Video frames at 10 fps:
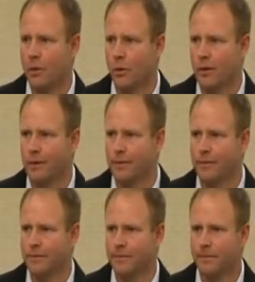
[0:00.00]
off the court.
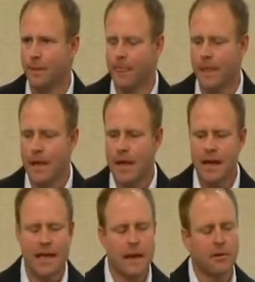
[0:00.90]

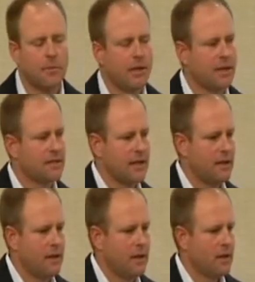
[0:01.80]
And he came to me and he
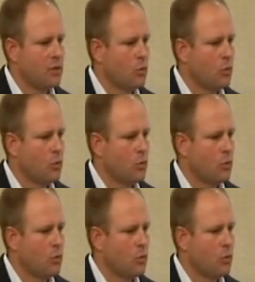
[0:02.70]
said,